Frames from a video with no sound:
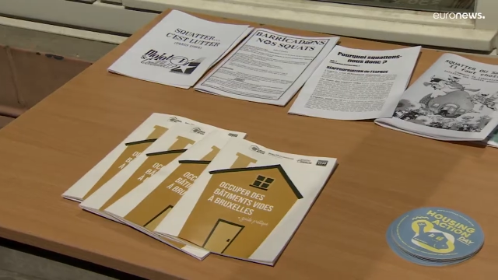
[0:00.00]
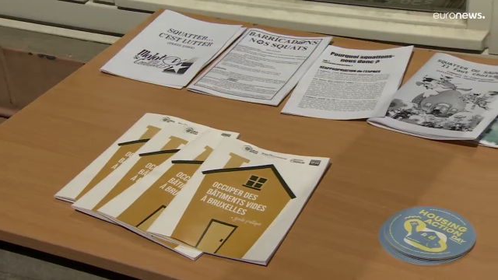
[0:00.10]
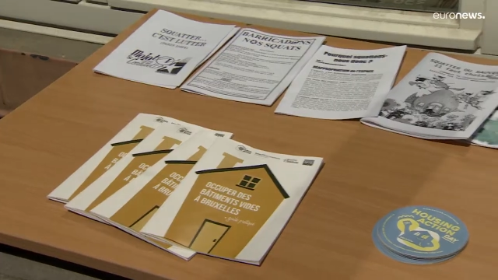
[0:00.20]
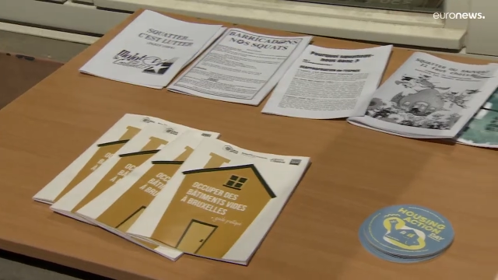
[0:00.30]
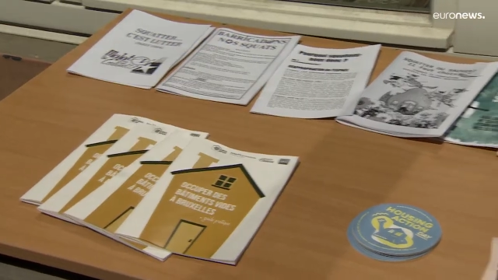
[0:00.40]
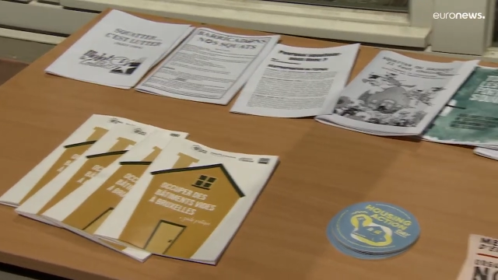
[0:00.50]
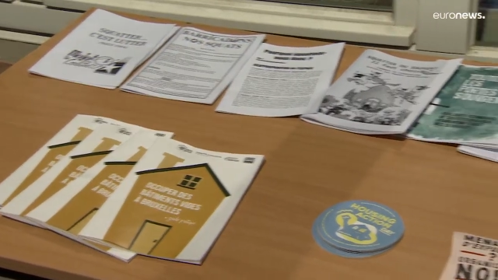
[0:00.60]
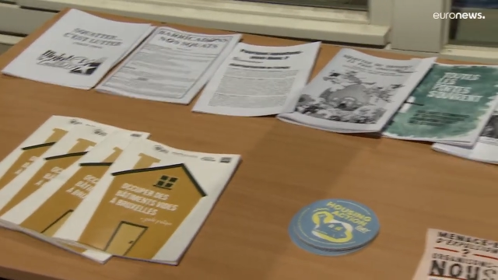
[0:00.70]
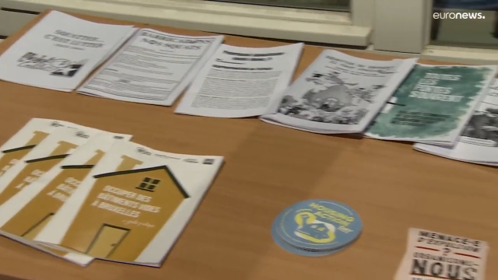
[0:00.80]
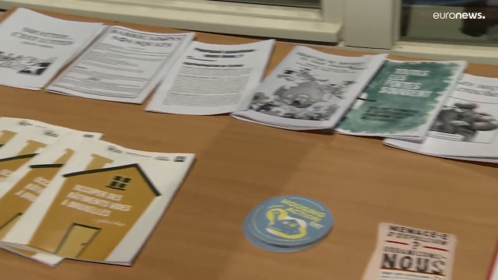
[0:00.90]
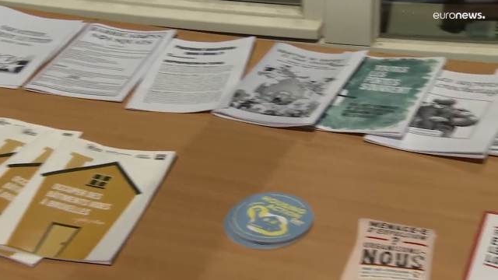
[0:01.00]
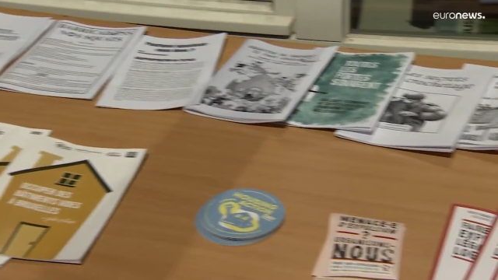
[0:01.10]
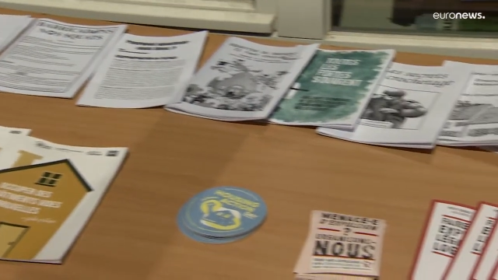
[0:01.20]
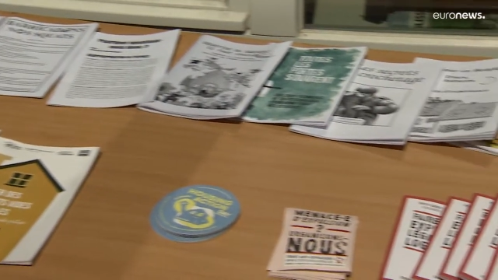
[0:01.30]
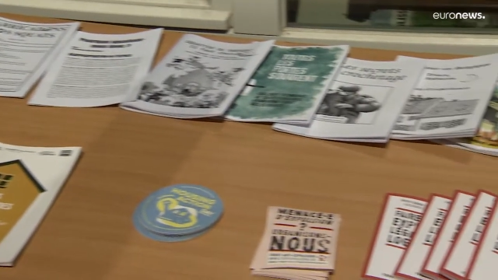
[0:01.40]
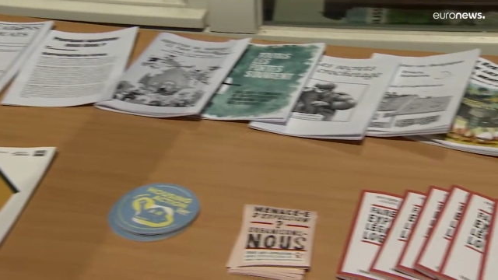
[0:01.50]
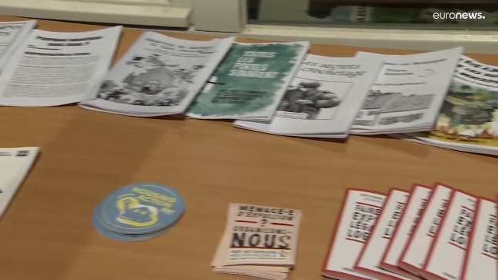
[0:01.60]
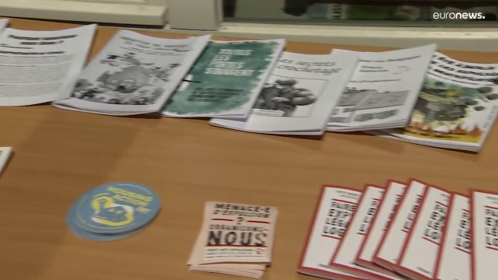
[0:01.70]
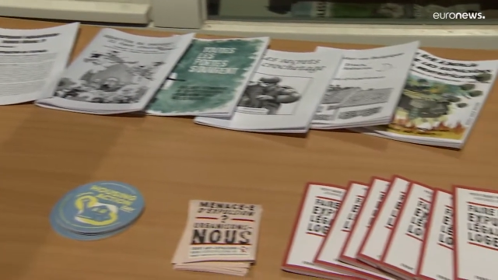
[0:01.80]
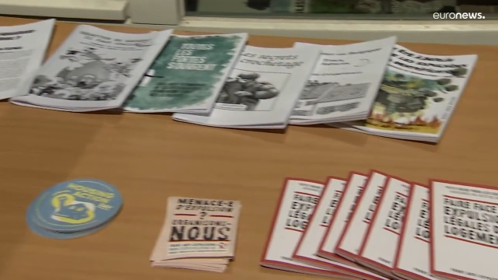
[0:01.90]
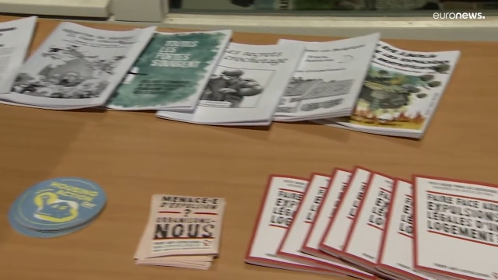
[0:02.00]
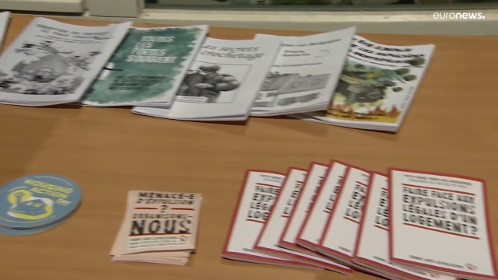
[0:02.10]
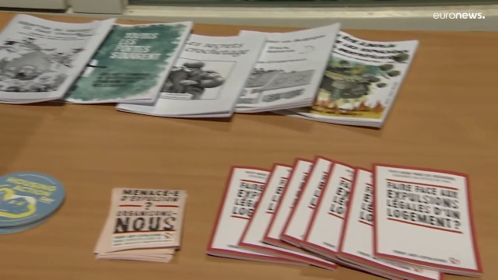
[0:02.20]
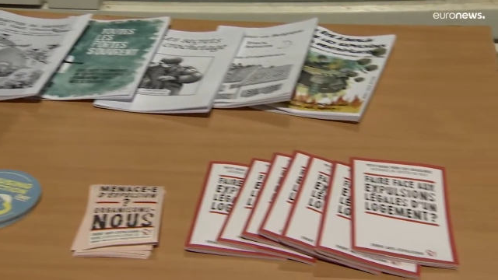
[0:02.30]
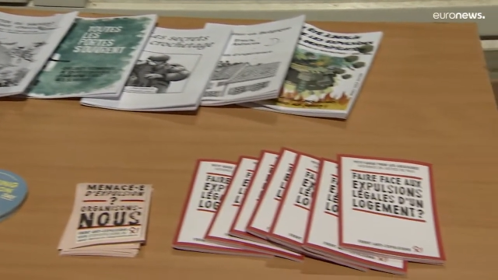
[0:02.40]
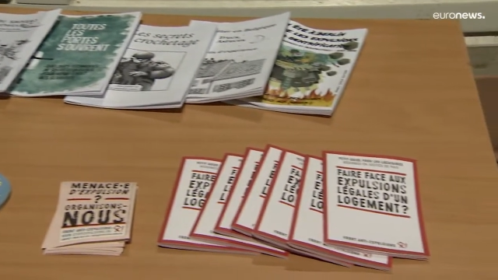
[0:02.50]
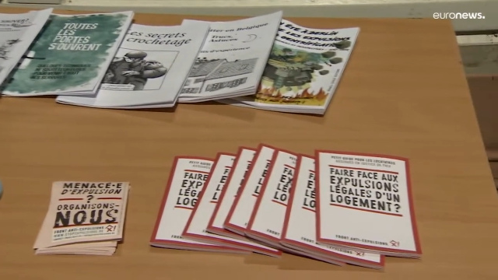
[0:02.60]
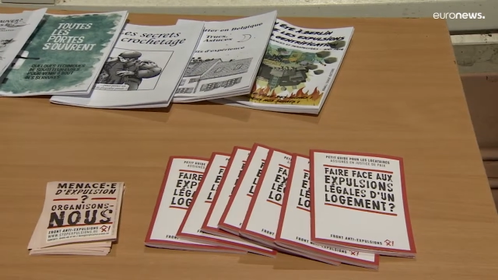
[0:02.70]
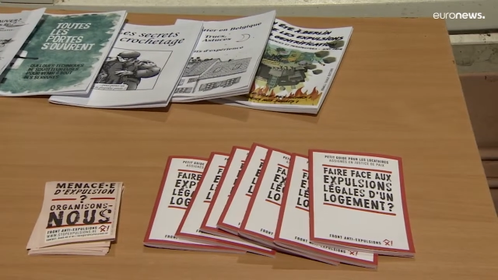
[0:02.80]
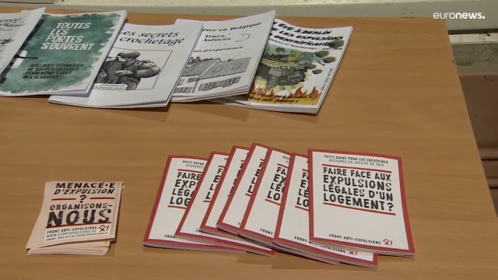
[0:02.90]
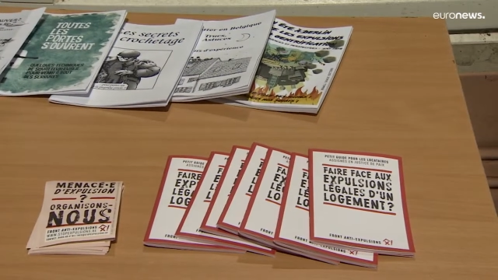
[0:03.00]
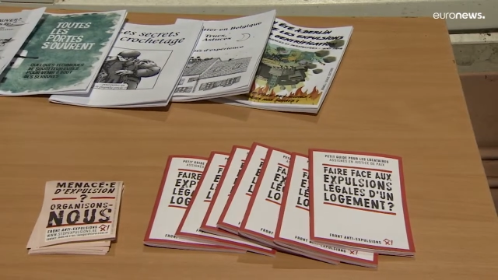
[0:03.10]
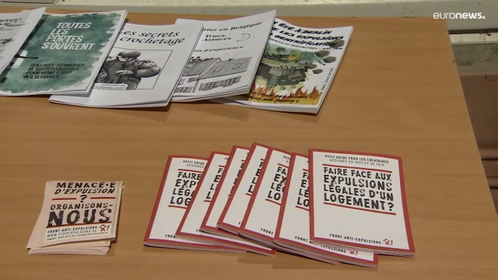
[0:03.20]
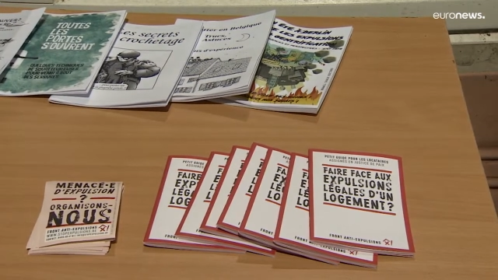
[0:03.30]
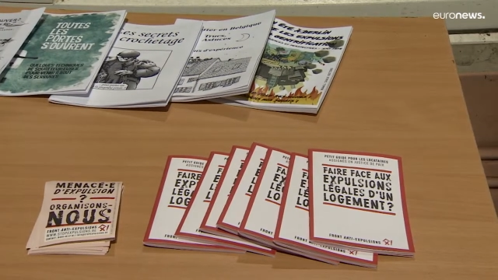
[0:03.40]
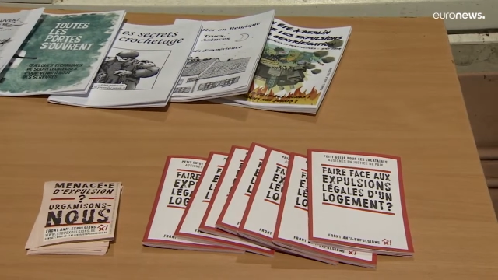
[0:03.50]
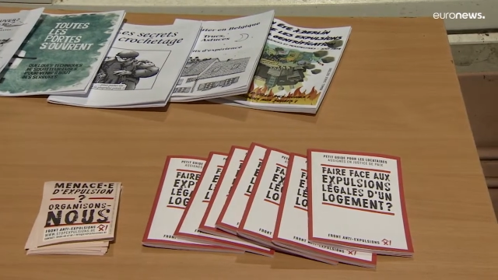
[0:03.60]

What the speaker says: [unreadable: no face in view]